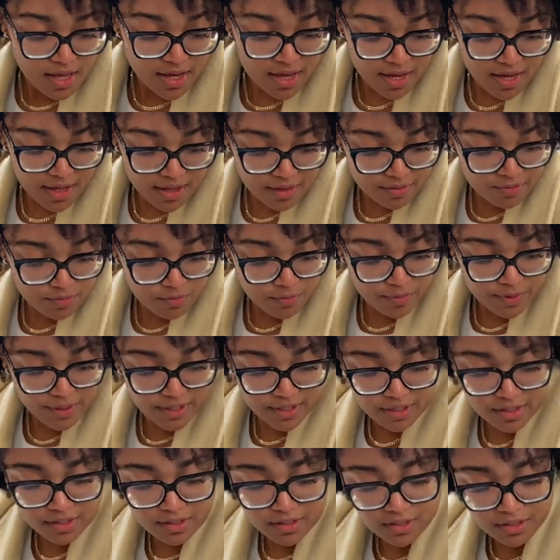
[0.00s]
and
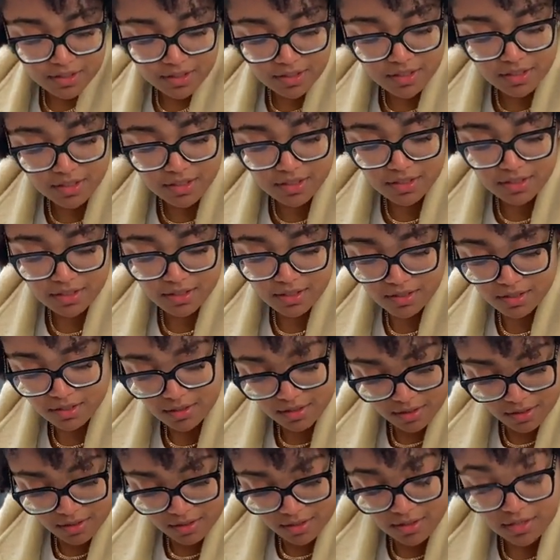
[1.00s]
wear
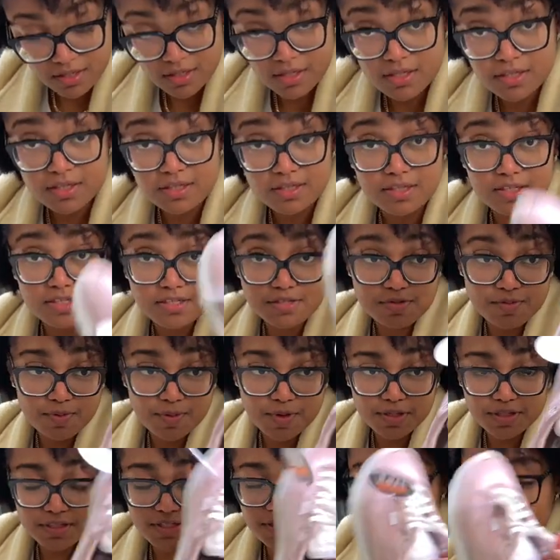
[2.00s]
these
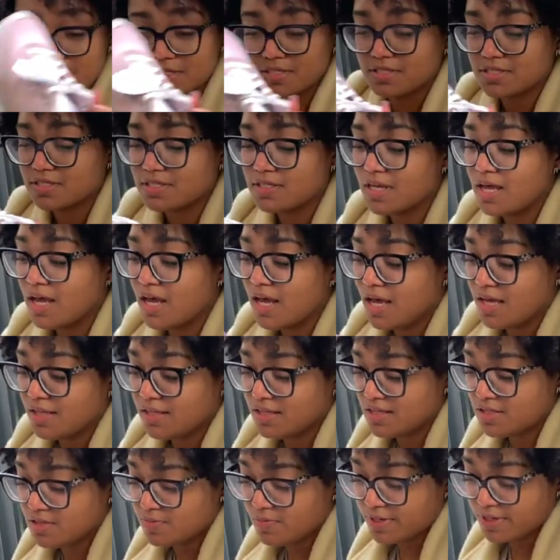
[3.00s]
ones.
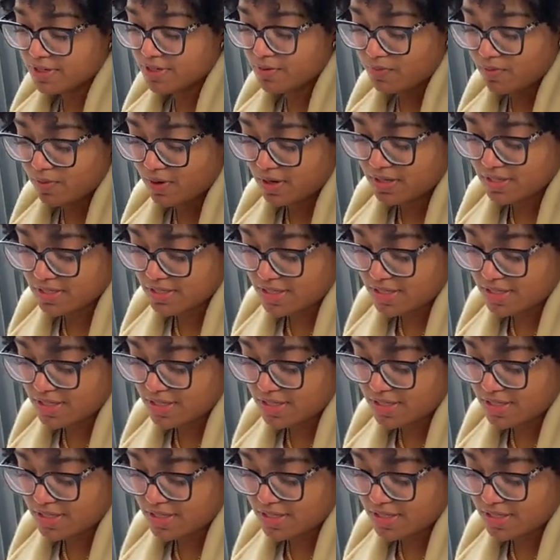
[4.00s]
These were the ones